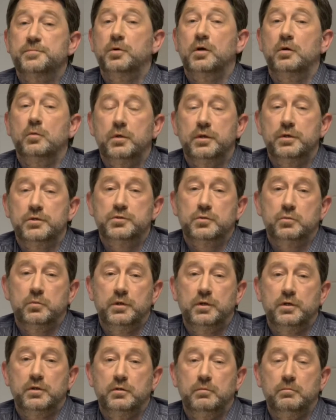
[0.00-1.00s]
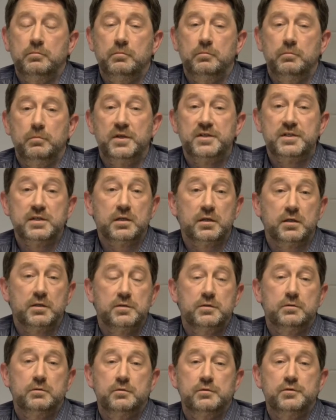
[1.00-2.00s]
by which we can mitigate
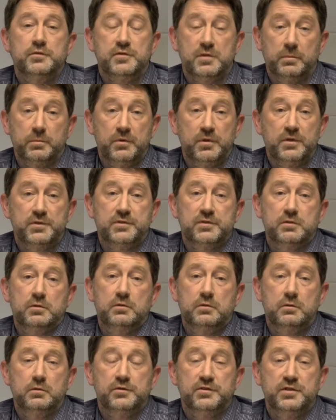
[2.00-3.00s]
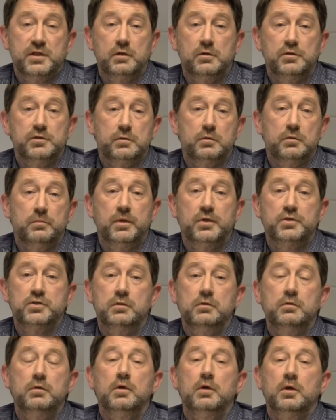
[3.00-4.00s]
some of this CO2 emission.